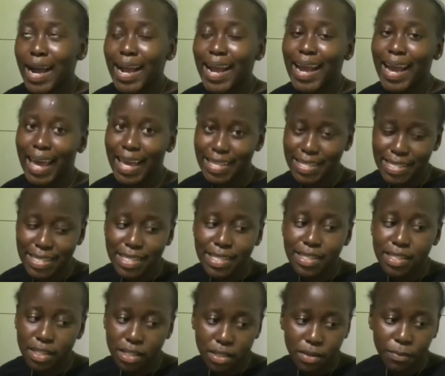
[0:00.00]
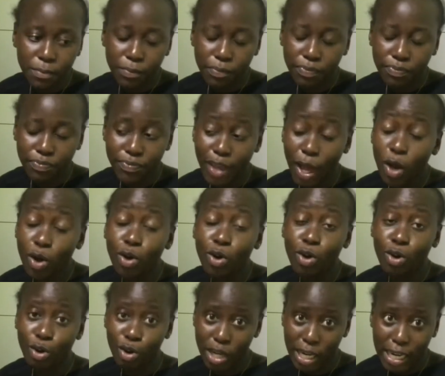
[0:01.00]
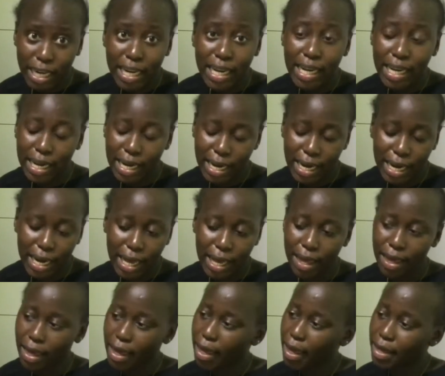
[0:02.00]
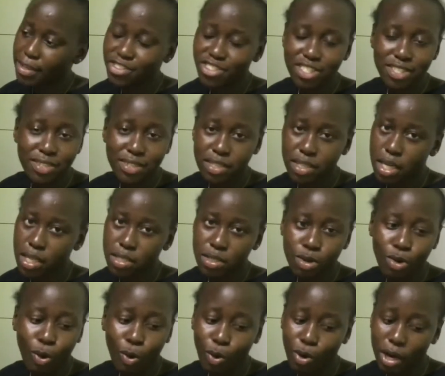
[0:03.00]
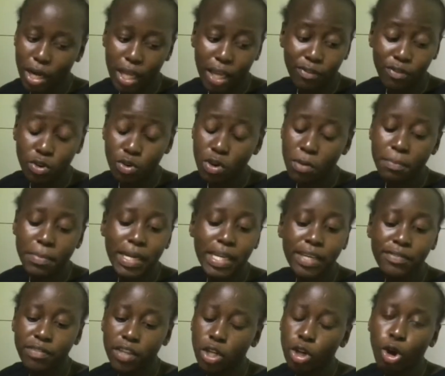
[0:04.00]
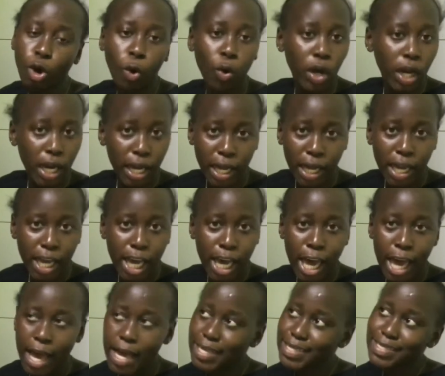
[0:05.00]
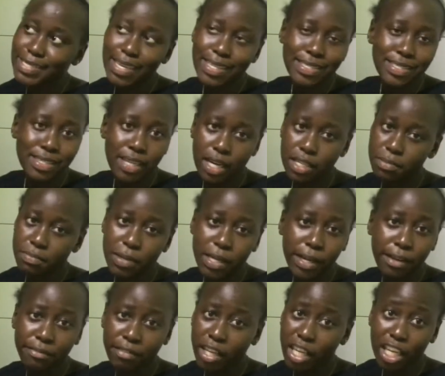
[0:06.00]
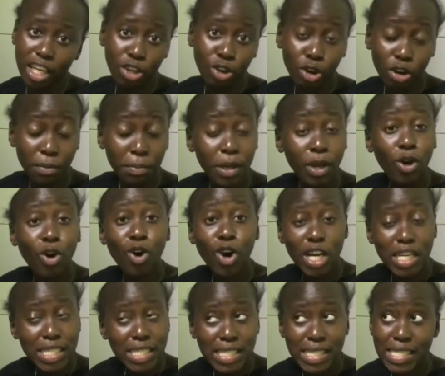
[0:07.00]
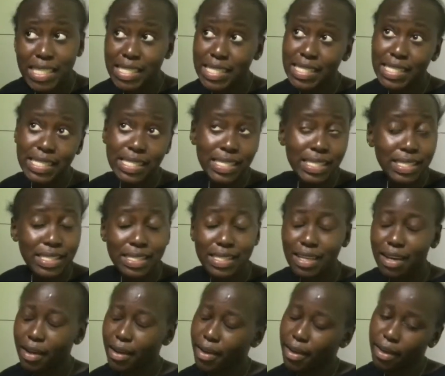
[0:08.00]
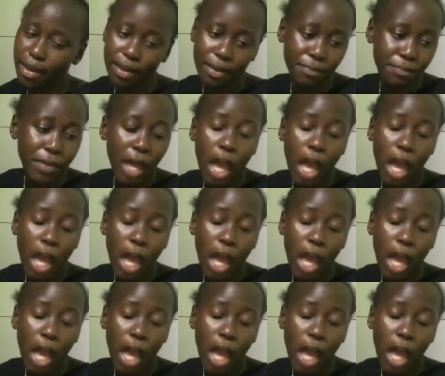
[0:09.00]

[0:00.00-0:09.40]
guys, God, hey, just trust God. If you don't believe in God, just start believing in God, because this, hey,